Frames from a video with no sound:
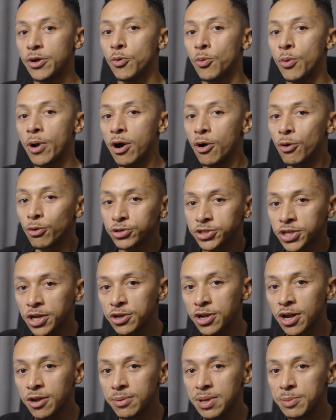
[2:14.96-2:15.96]
We're also
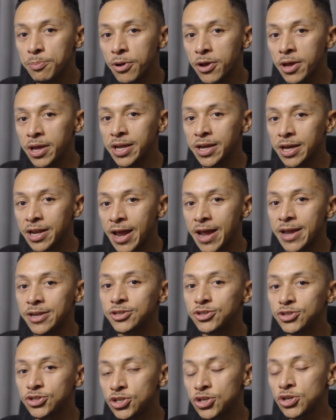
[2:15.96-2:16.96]
going to be putting an
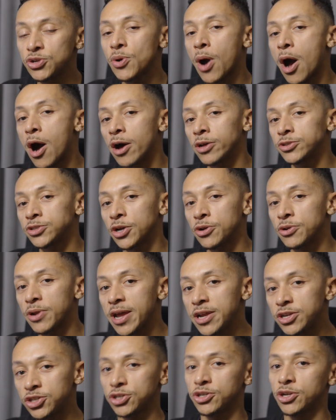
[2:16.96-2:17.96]
end to our
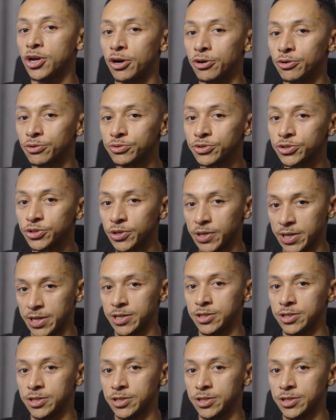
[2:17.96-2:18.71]
donation goals.